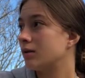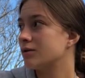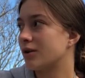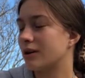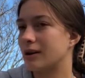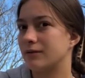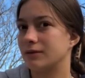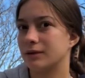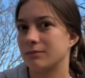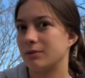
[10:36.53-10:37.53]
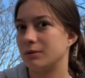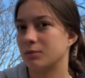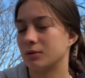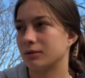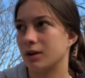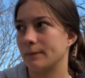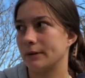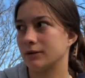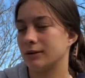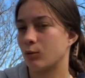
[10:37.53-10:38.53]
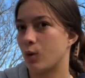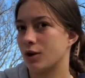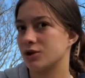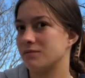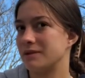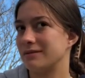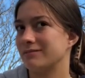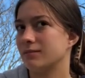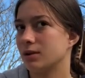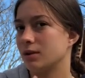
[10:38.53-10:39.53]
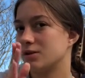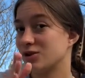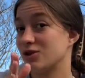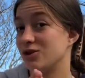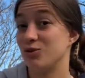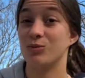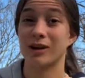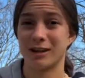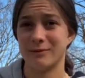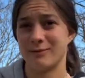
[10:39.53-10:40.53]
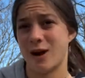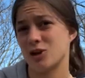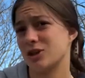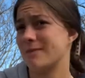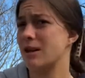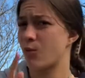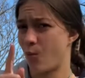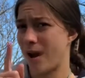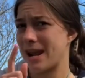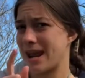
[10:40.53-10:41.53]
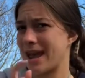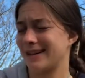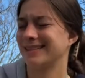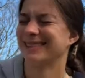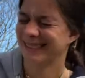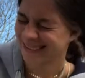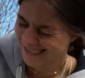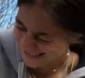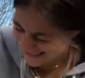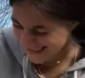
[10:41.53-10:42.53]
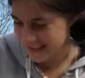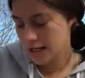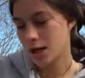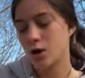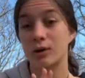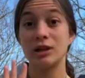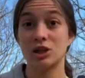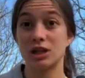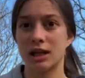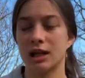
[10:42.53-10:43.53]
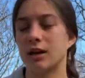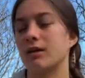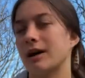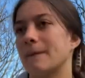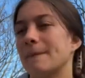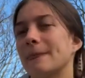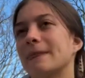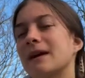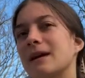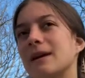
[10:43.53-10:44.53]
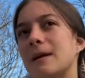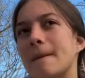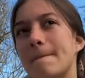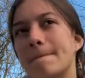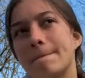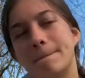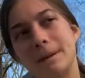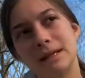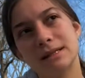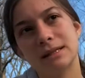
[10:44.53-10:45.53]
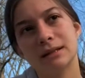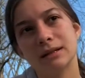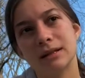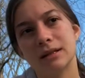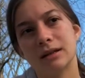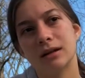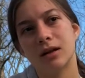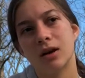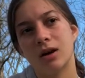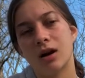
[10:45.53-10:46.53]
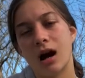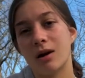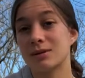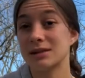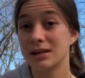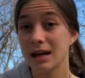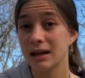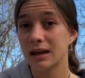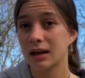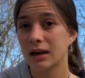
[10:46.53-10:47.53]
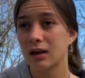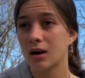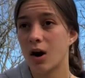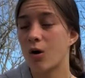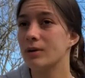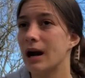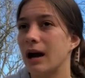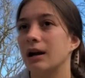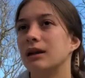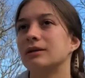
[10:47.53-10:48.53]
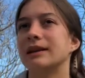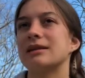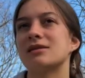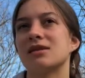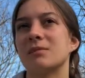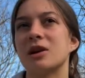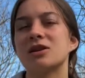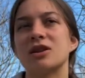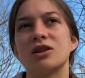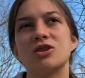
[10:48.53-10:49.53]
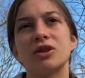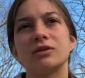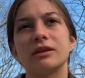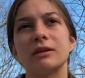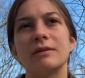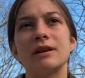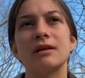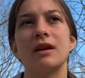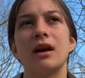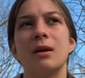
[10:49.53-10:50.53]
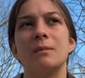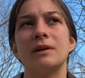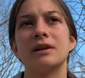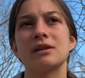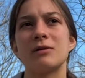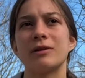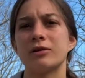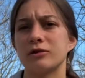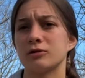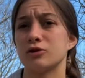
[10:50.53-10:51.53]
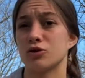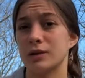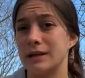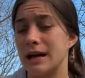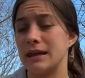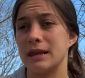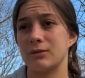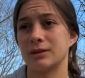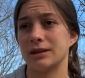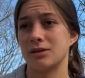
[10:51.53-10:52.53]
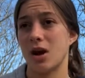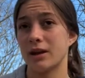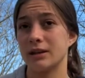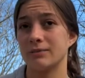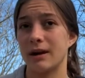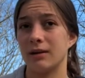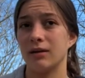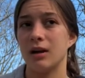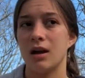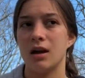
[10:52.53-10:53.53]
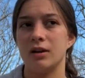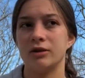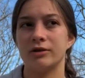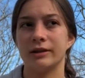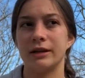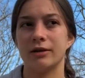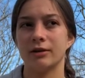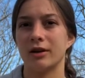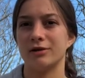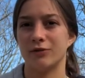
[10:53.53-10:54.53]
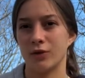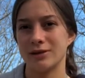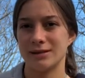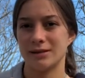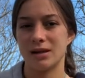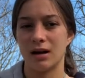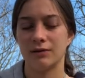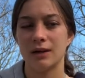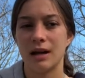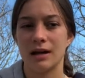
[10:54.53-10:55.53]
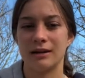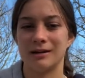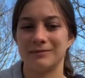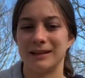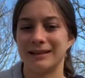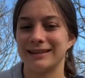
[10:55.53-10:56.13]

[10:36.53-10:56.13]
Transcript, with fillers: Sorry, I feel like people are coming or like watching me. Because you are going to be watching me one day. okay, just kidding. Okay. Basically, I was saying oh yeah, like in the summer I started journaling a bit because I went on a retreat and they were like talking about, you know, like hearing God's voice and stuff. And I'm like,